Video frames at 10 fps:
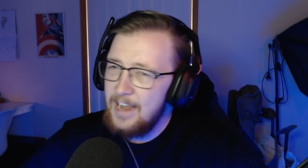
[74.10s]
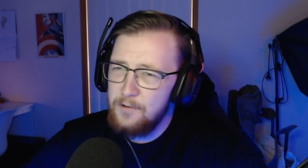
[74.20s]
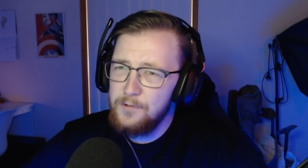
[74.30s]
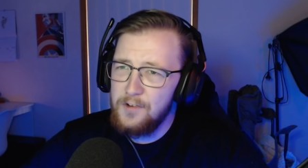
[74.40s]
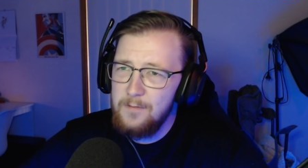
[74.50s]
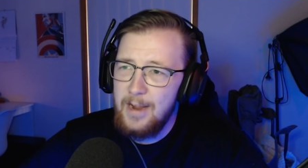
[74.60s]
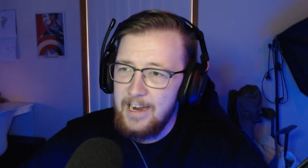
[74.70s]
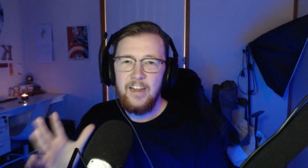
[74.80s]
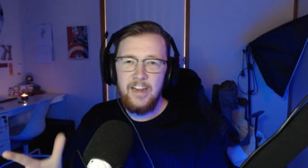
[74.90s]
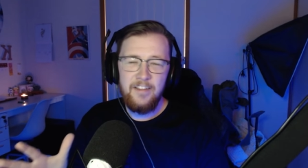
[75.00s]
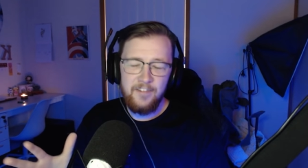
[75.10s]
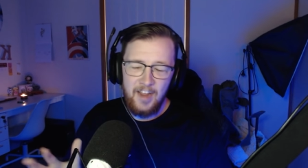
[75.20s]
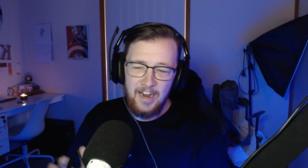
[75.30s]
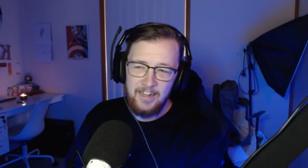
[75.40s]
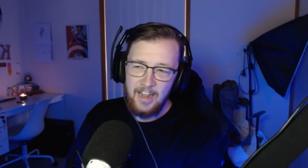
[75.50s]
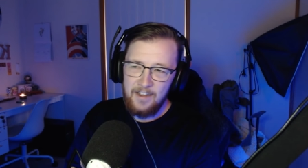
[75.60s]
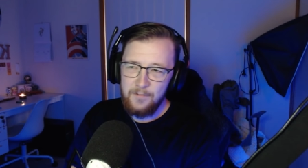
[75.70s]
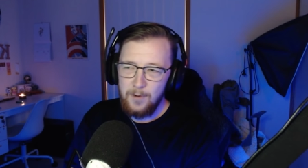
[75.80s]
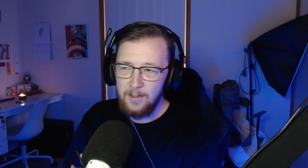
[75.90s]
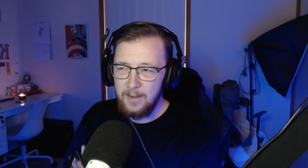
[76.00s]
and also me. In saying that
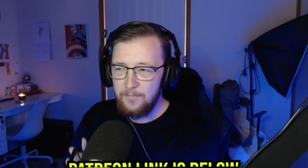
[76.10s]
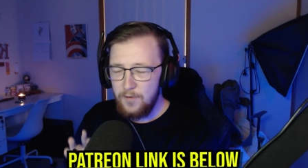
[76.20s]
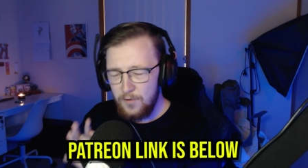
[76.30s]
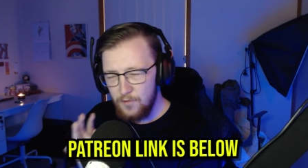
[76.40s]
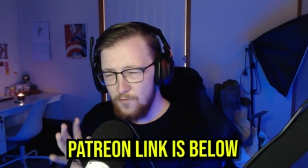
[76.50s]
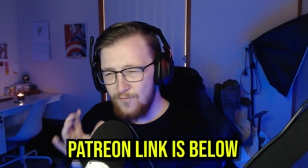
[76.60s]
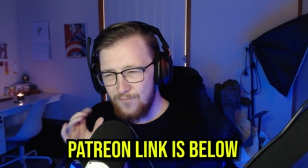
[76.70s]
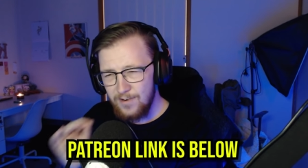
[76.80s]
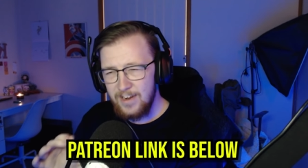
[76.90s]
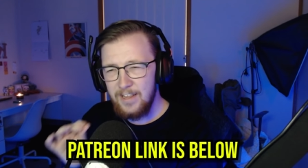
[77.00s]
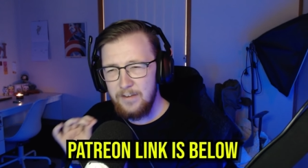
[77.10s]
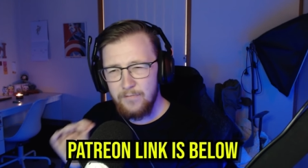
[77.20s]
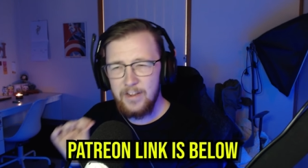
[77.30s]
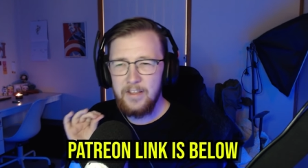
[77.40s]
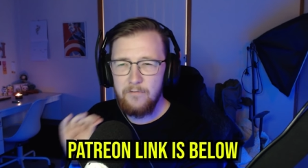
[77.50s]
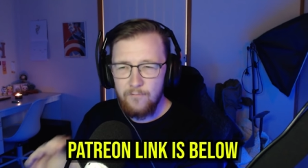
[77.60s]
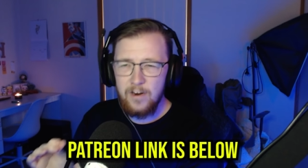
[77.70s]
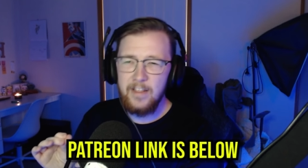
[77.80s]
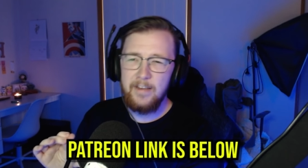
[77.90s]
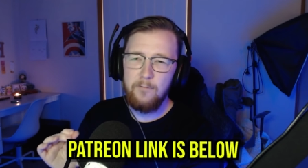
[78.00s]
as well, if you do really, really,
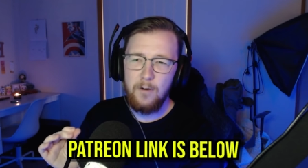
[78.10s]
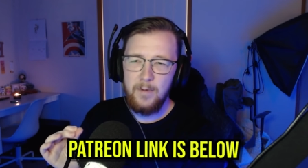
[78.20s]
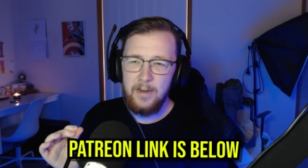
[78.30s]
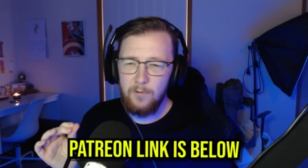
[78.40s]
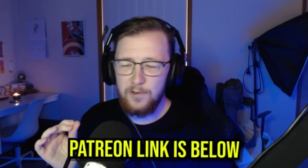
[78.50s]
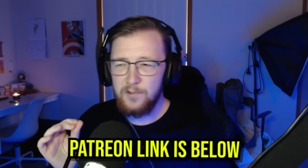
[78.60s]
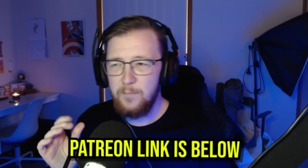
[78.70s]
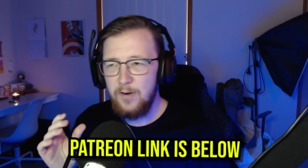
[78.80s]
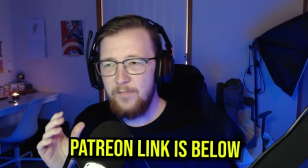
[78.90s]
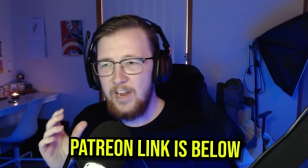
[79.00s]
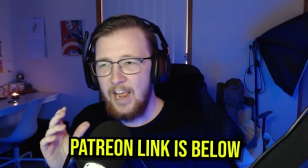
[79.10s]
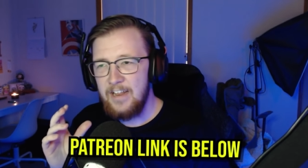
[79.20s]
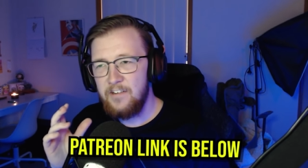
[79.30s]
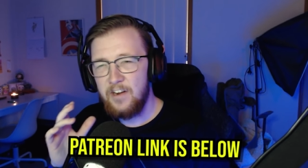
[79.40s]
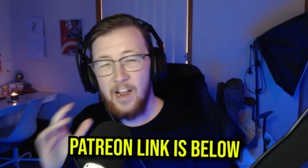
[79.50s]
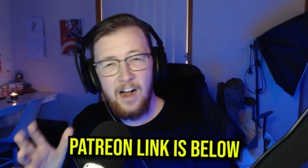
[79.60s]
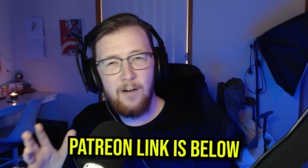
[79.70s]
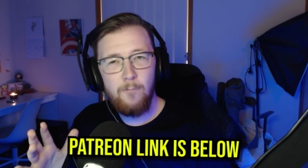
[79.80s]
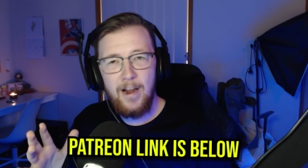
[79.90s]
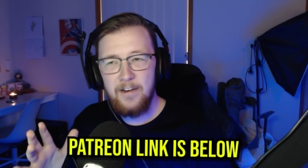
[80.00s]
really want me to watch a movie and you
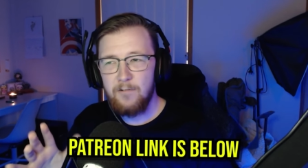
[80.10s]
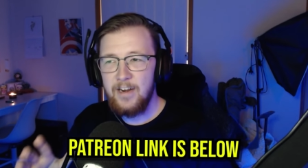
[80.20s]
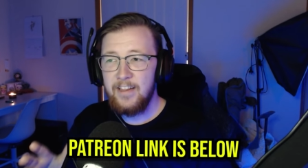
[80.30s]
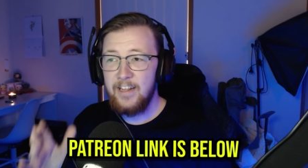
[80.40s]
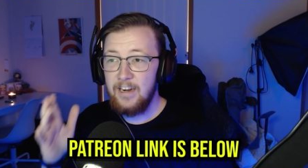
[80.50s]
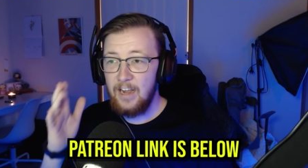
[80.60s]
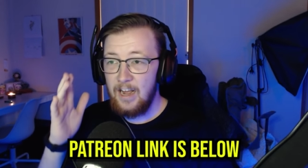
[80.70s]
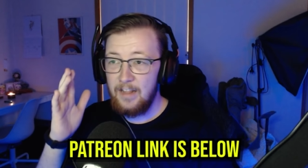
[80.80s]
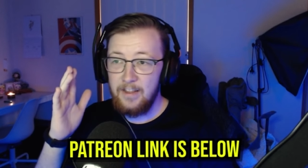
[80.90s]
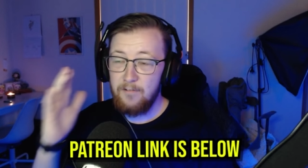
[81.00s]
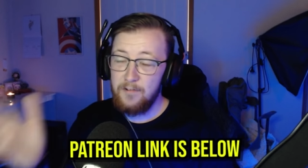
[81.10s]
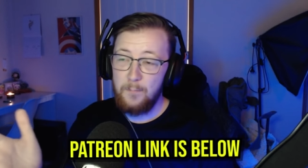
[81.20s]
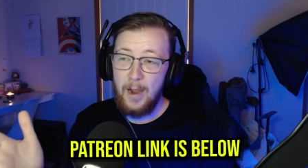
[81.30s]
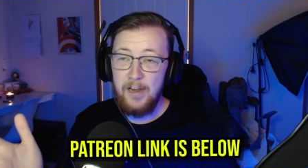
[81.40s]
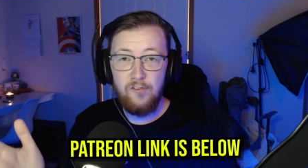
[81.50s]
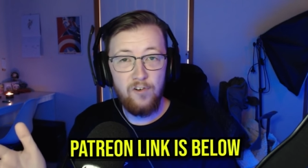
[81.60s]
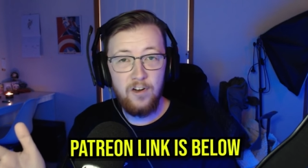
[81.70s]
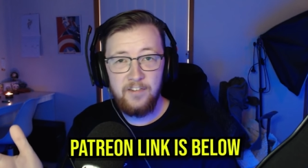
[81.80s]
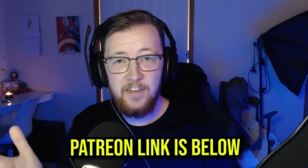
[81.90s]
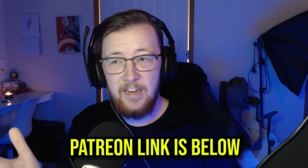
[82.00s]
can't wait or anything, uh, there is a
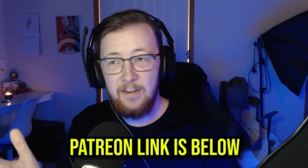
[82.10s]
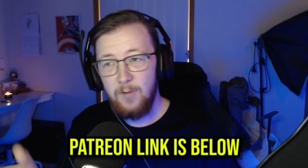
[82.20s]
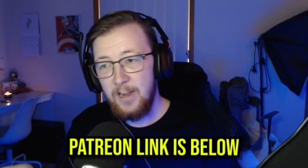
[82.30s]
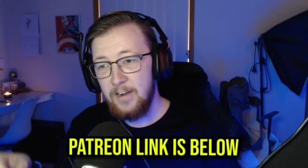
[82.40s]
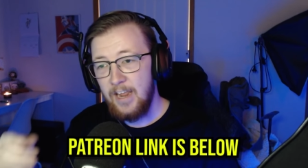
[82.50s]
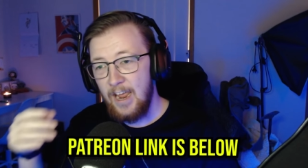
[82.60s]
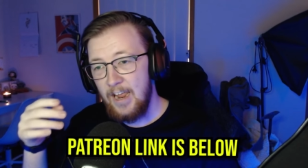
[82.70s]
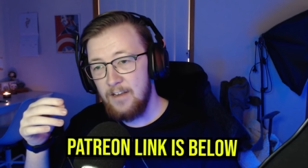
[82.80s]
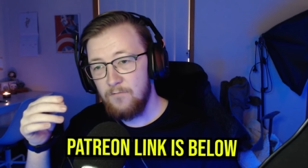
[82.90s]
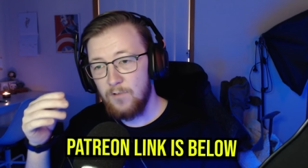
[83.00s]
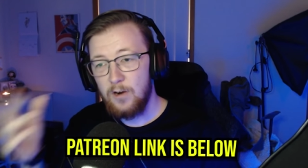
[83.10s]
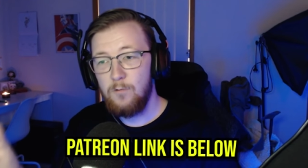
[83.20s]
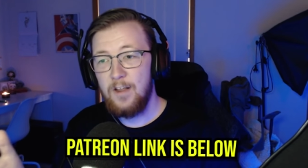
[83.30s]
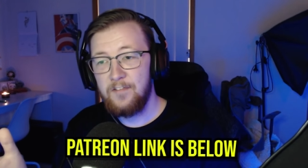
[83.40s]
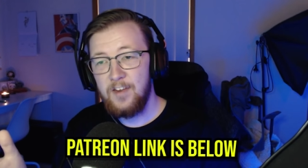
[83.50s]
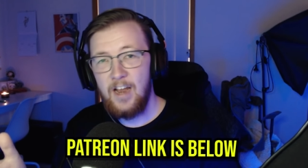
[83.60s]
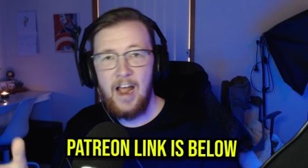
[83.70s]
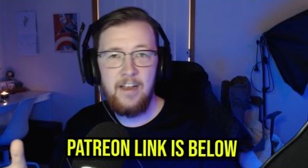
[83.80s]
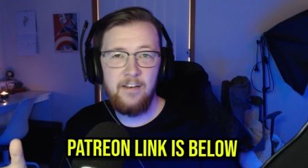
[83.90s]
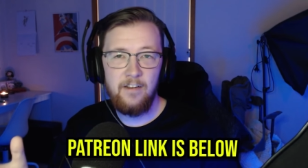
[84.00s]
Patreon tier where you can request it
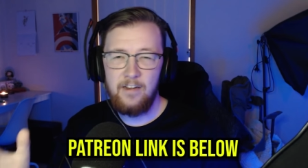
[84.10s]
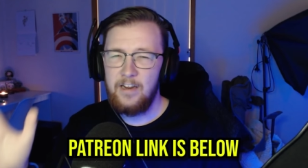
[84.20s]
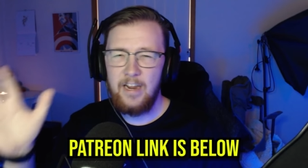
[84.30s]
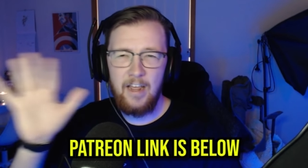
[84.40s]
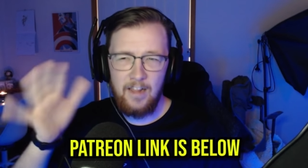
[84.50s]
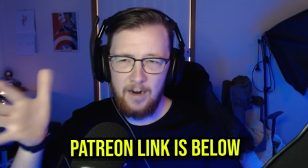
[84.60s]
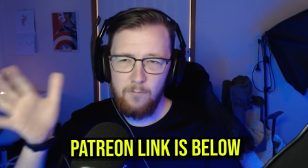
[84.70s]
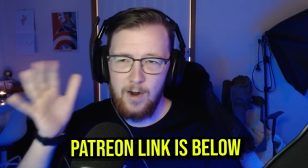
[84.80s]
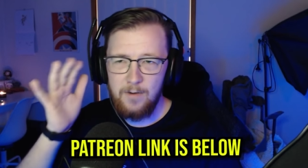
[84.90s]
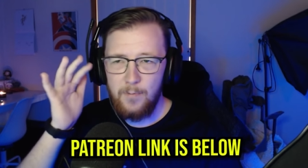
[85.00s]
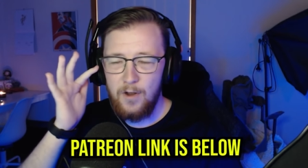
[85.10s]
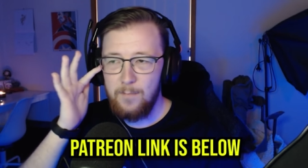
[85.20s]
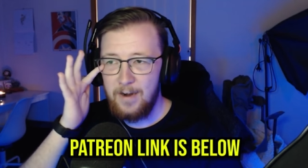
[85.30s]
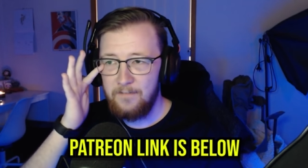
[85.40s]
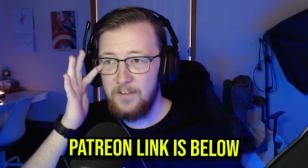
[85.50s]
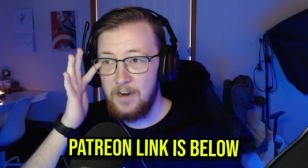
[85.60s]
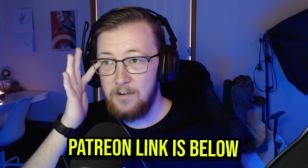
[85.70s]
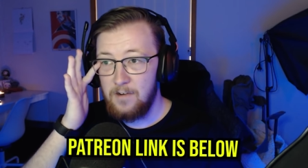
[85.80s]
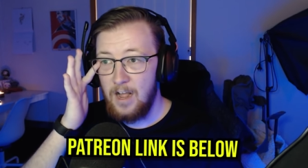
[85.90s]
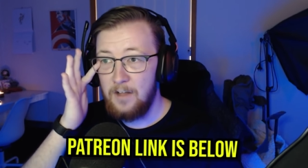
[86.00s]
and you get like one per month and
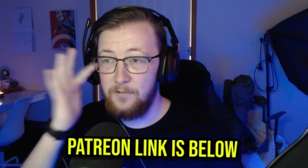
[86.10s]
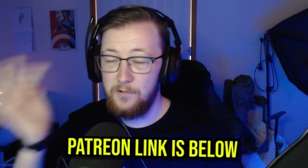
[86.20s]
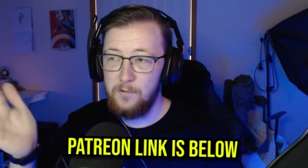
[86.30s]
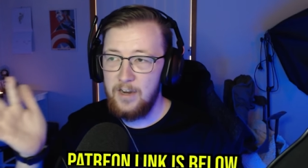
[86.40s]
I'll, I'll do